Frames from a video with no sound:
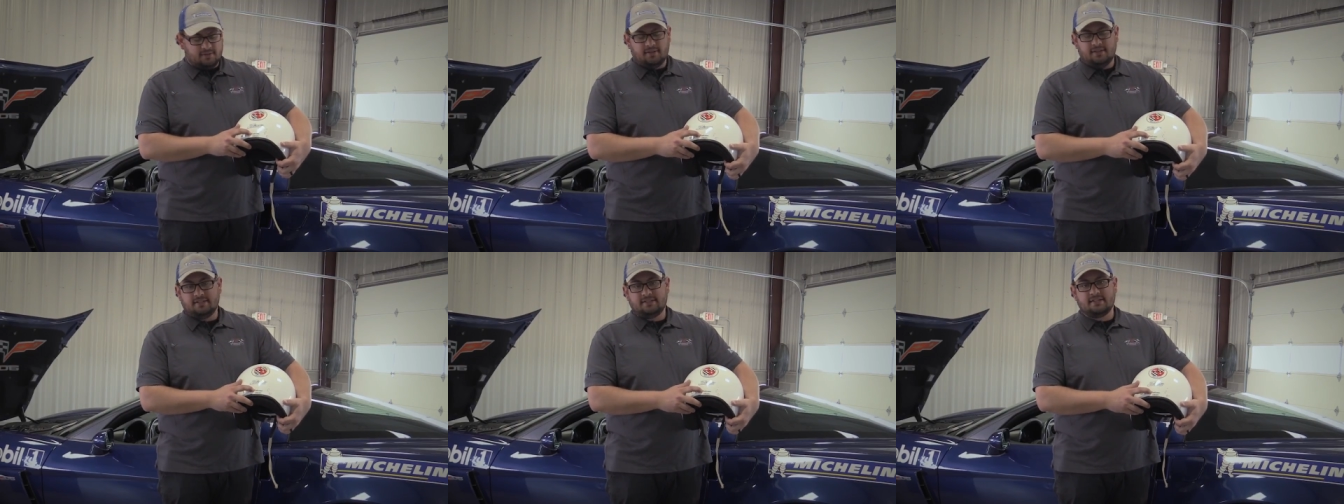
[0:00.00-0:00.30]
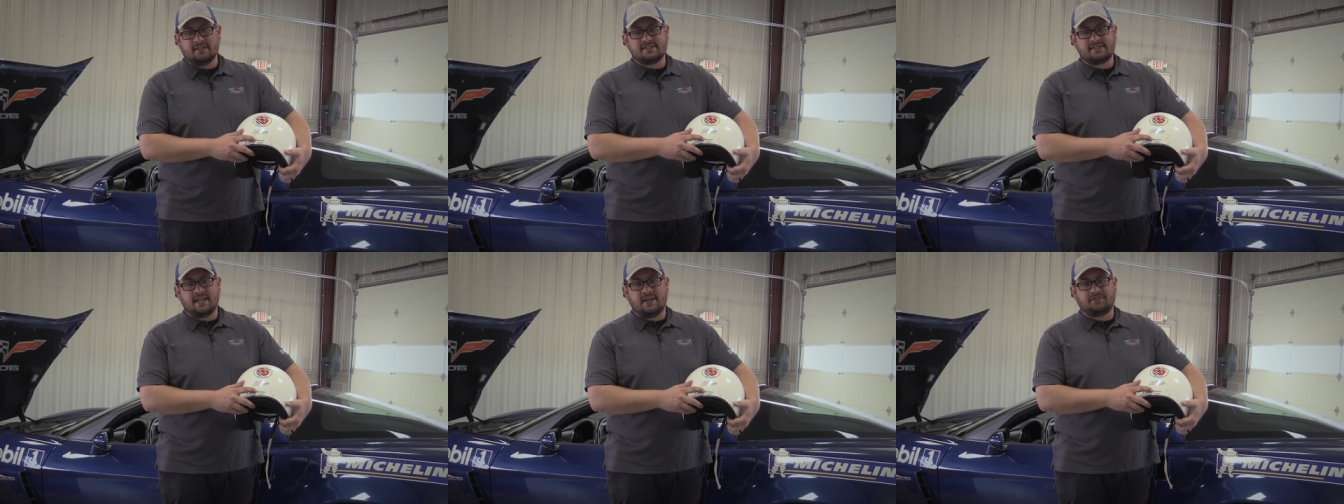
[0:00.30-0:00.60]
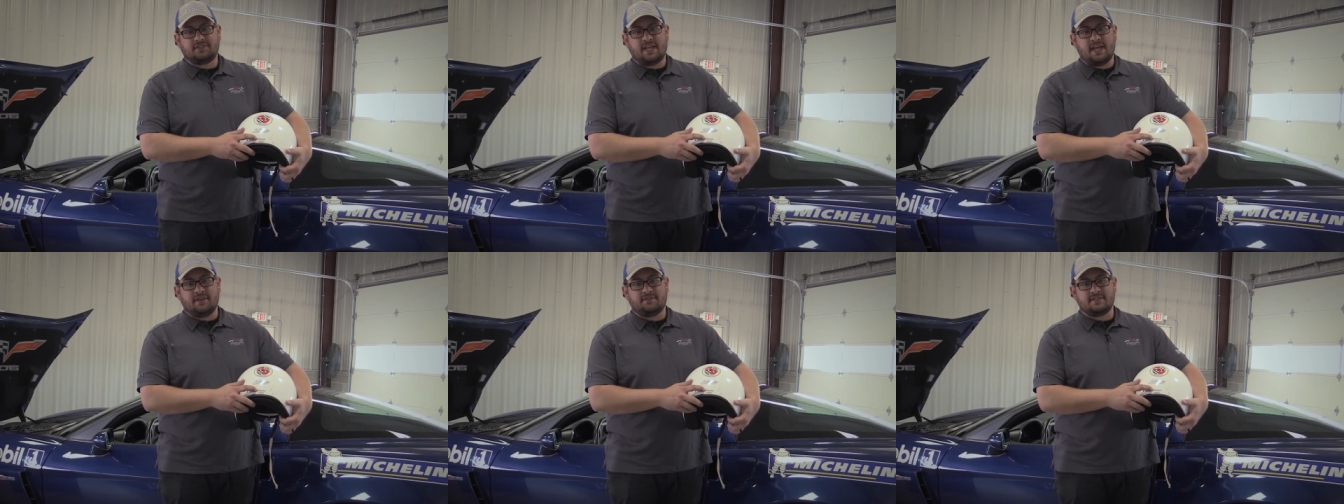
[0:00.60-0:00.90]
It does
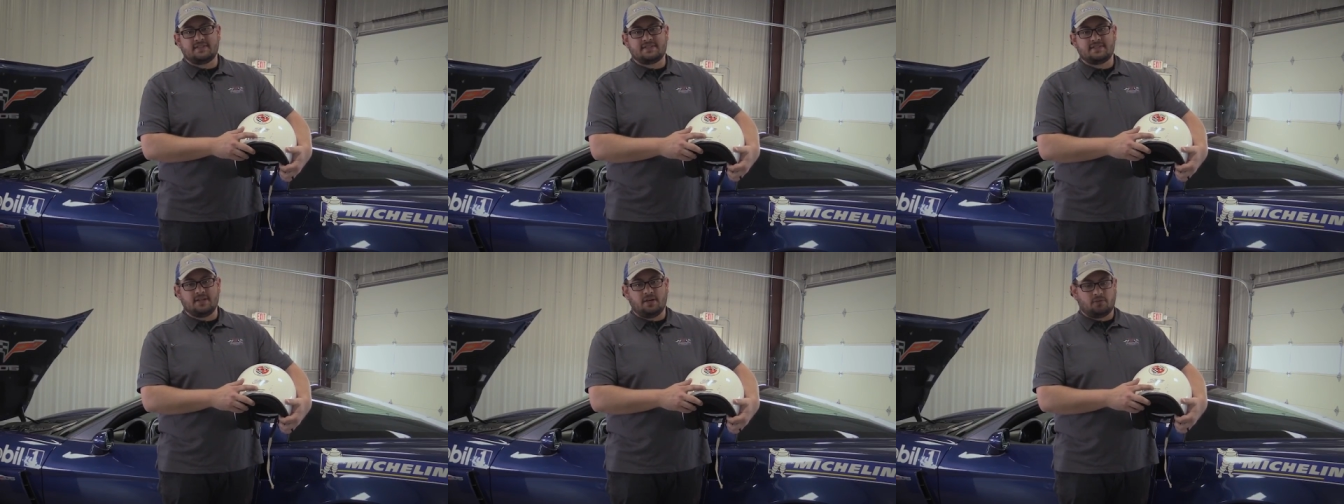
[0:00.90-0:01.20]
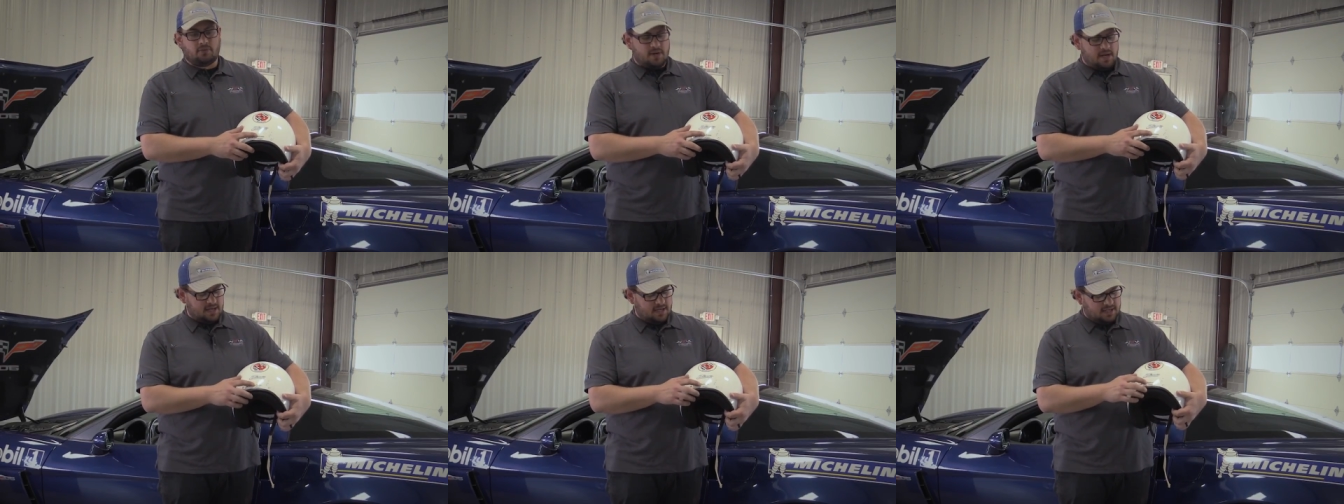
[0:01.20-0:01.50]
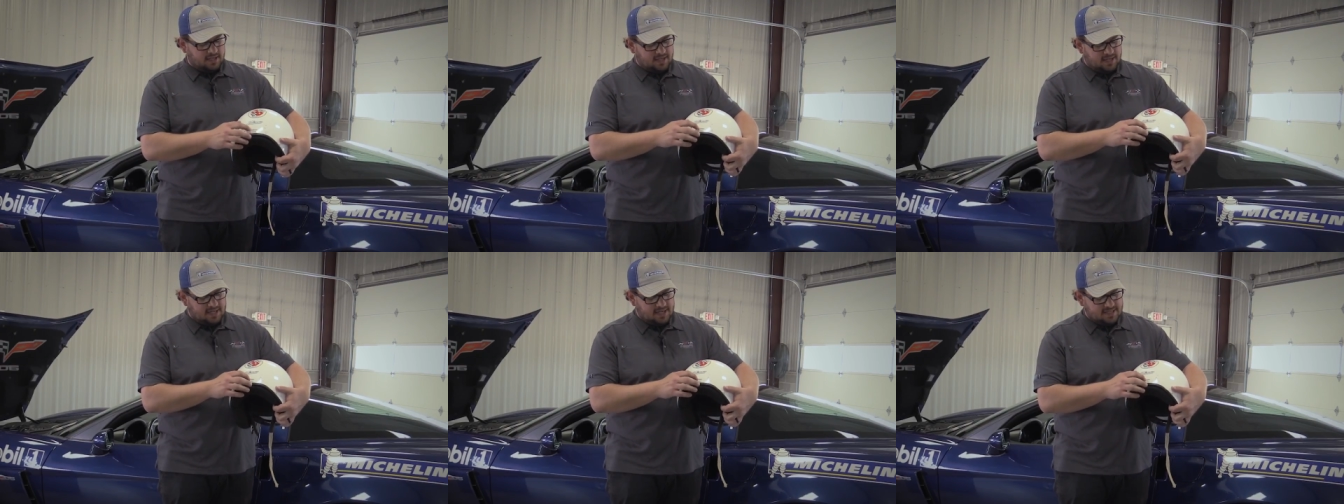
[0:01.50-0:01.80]
have to have the Snell
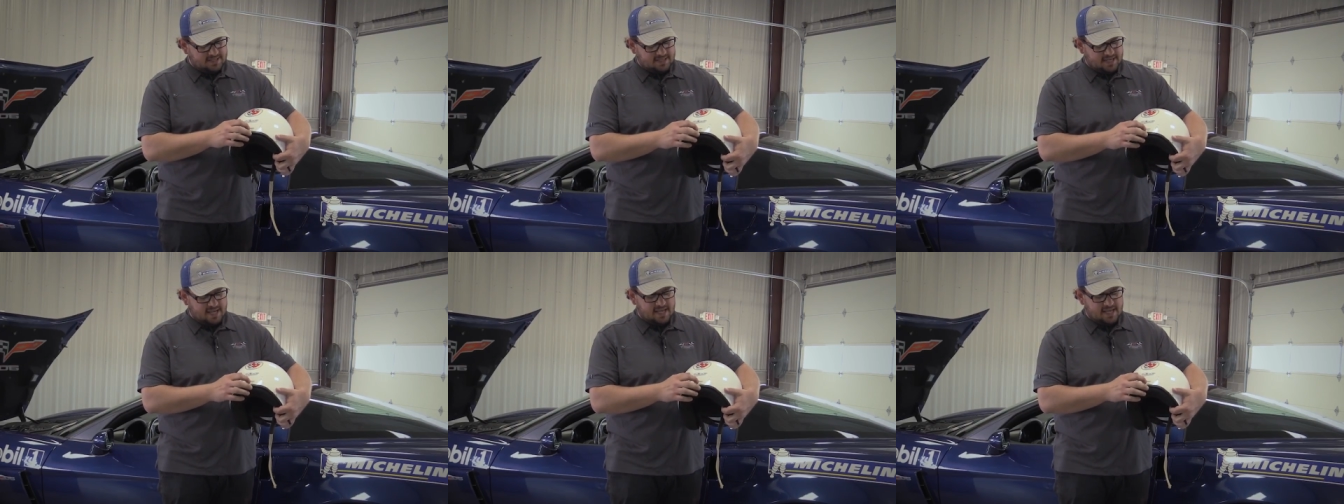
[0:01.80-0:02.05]
rating, and it's